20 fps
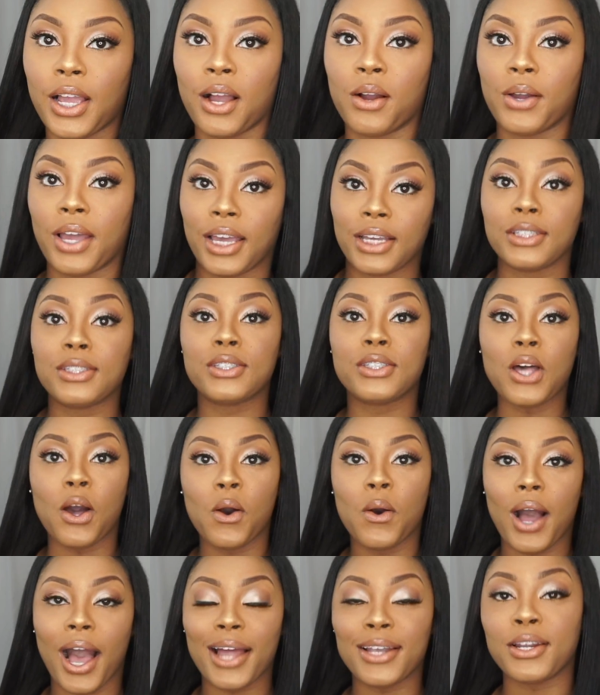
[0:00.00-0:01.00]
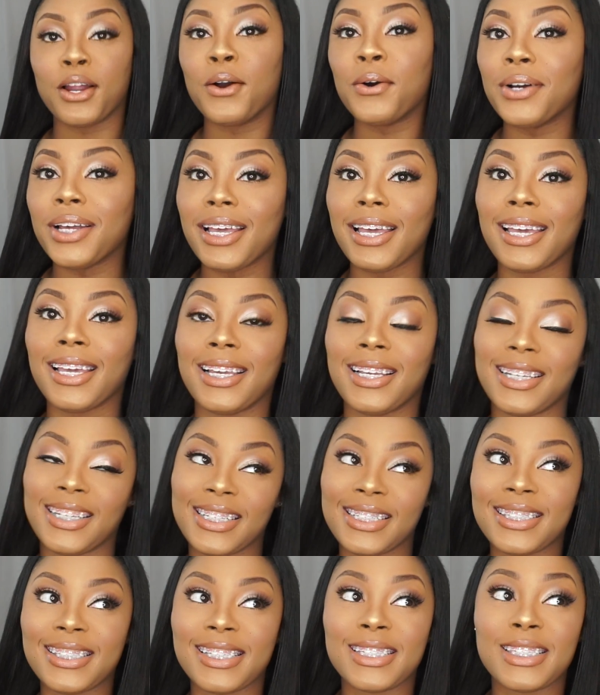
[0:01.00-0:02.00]
Okay, so I know it
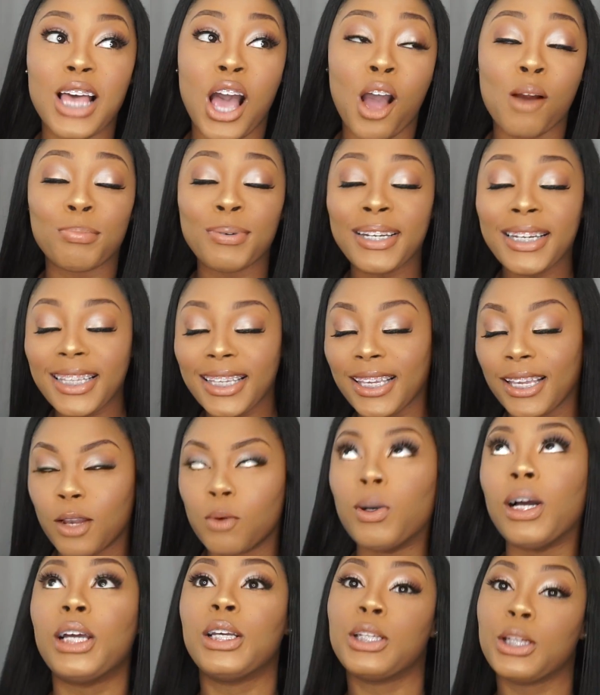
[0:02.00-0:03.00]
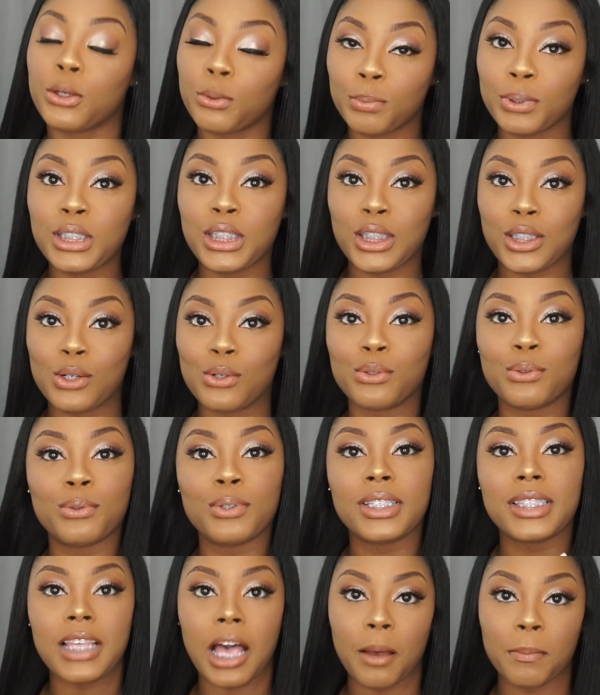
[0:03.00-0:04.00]
is the top of the year. Well, it'll be soon,
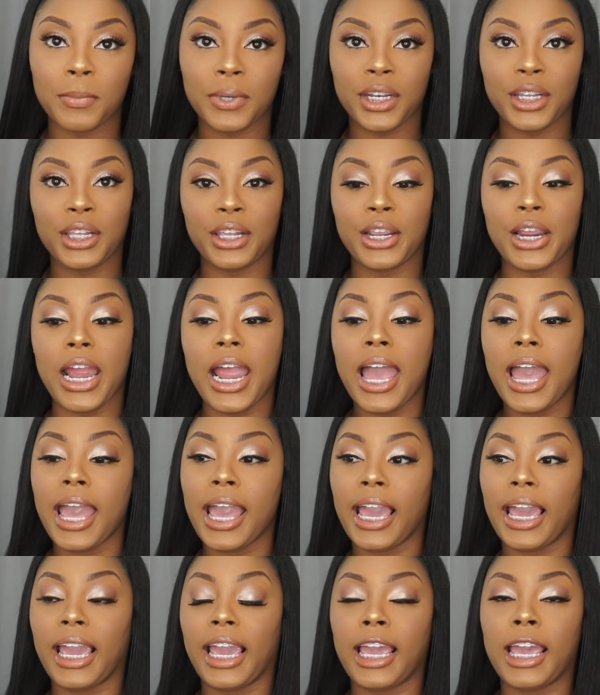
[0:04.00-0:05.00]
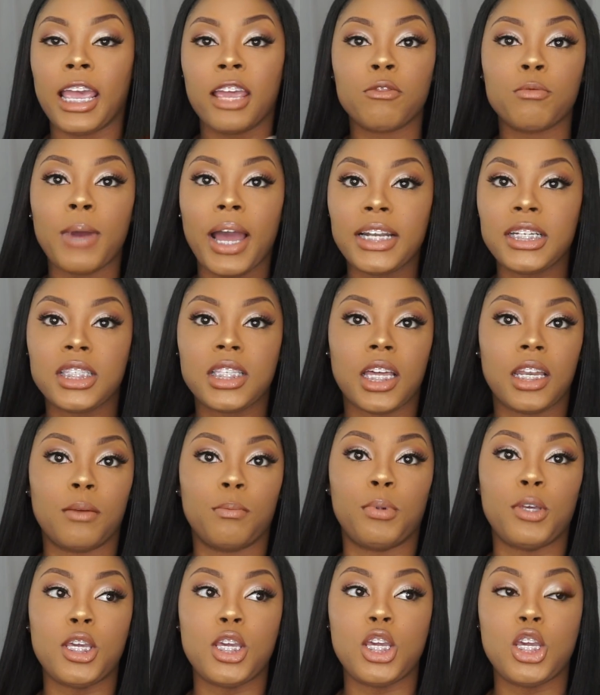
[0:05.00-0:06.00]
the top of the year, and everybody's gonna
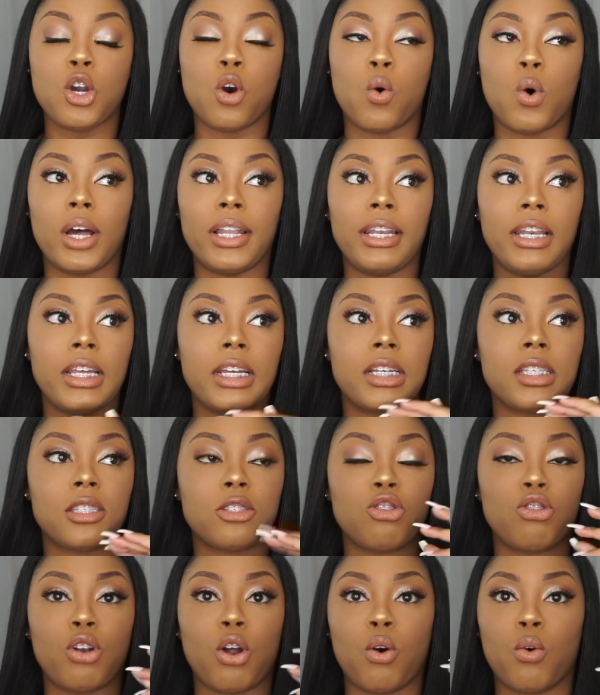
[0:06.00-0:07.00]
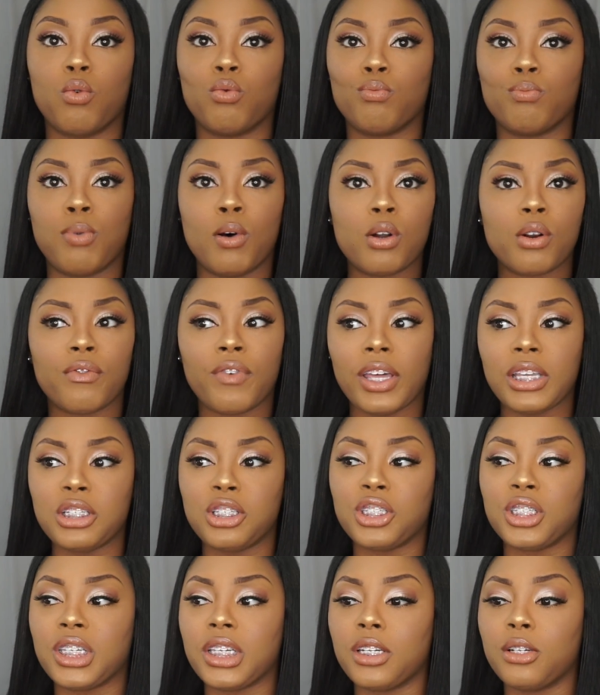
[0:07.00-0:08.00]
be on this, you know,
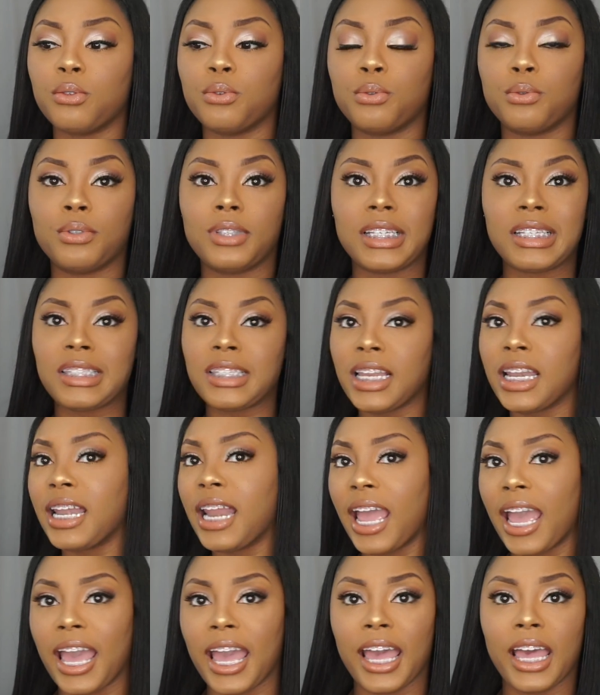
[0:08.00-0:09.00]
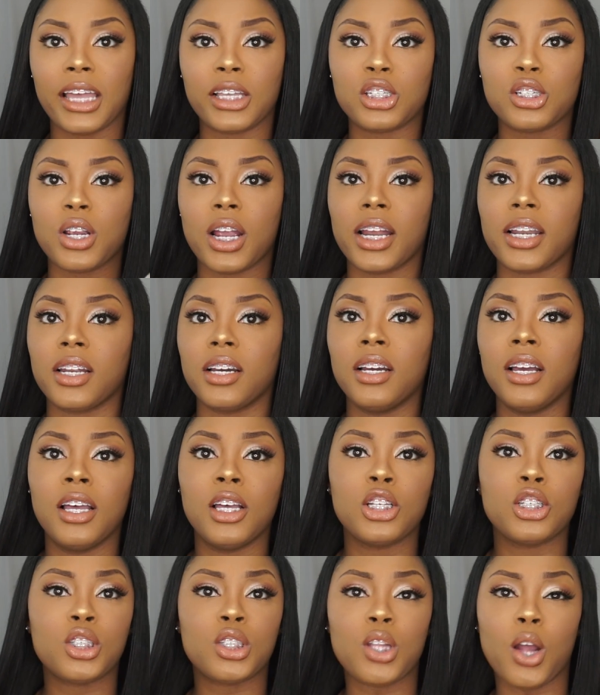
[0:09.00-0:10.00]
motivational, this and that, trying to
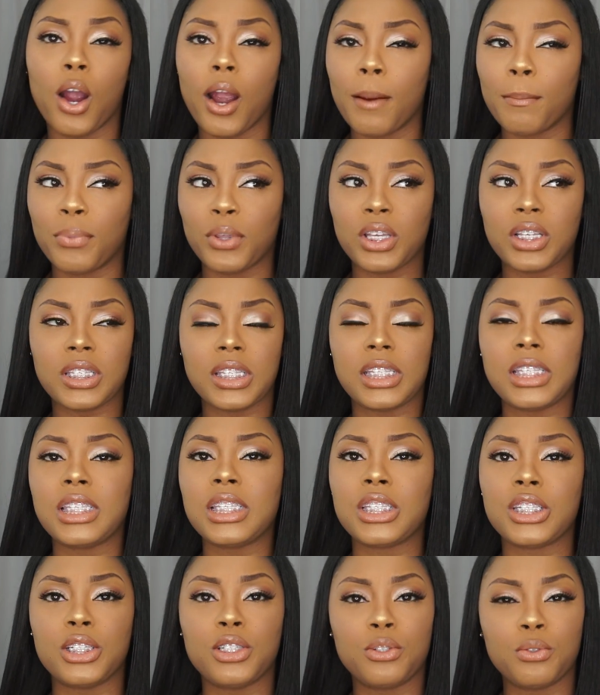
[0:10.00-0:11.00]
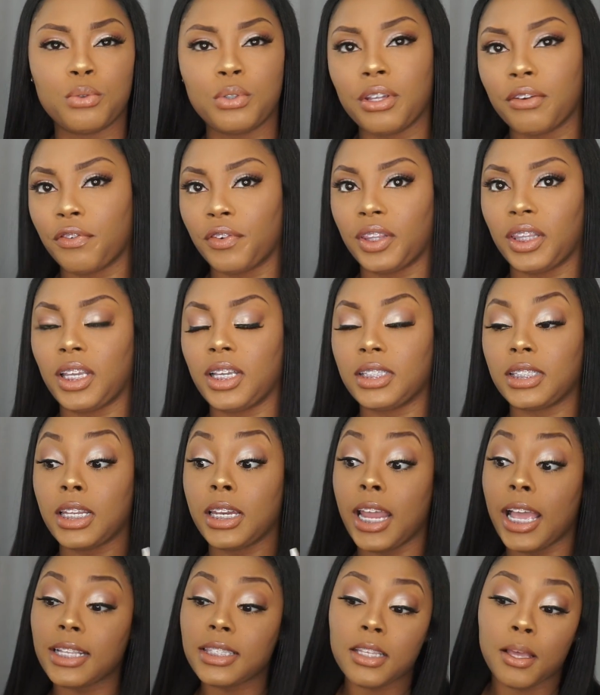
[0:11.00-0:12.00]
start businesses and do different things, and
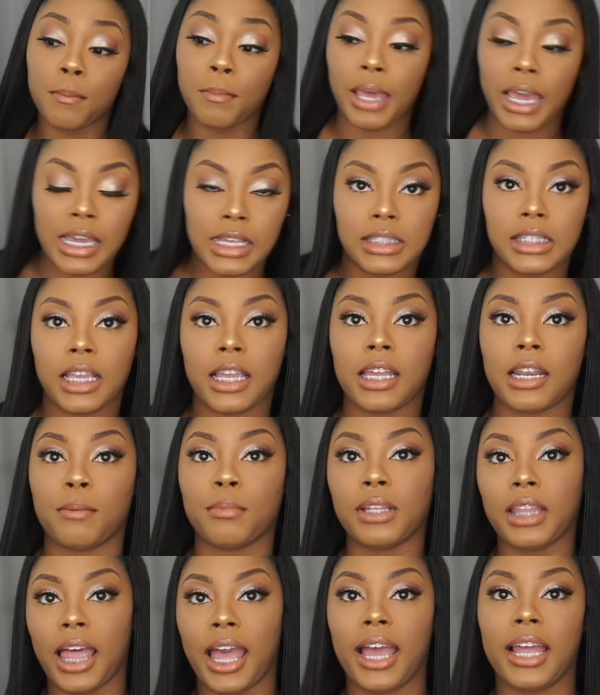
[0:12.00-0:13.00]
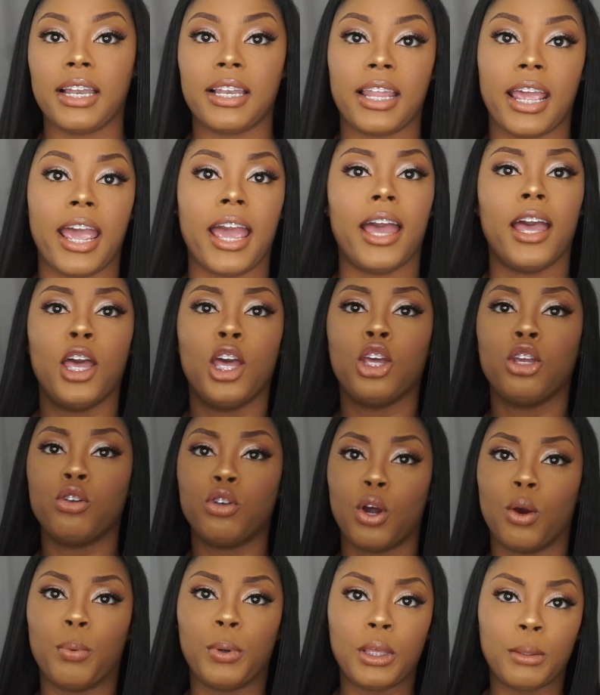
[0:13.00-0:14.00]
that's amazing. And I'm glad that you
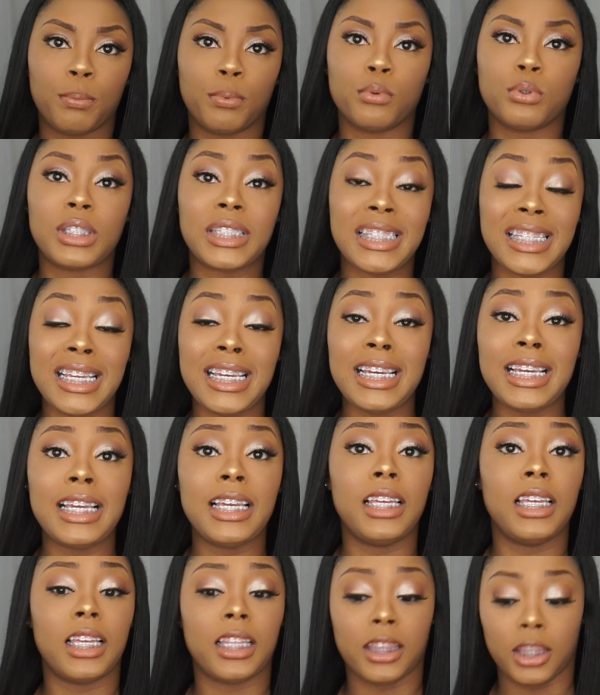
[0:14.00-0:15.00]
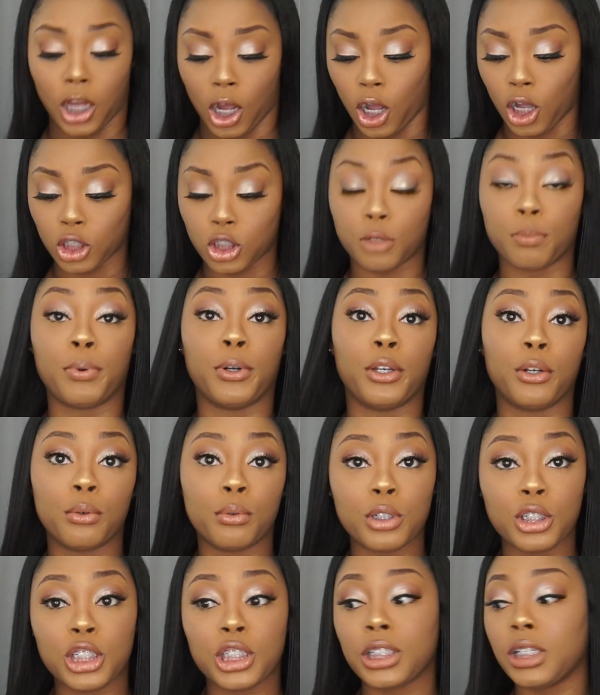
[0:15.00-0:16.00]
know people see the
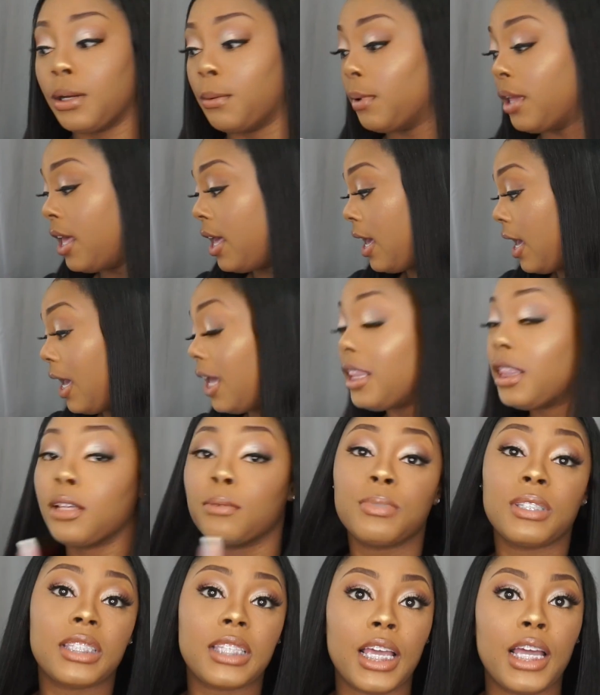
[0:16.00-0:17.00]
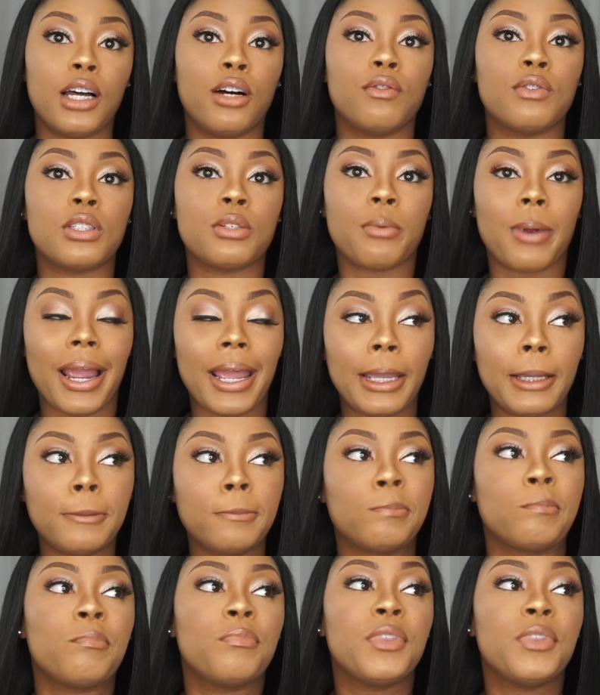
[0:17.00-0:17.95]
entrepreneurship in themselves, right?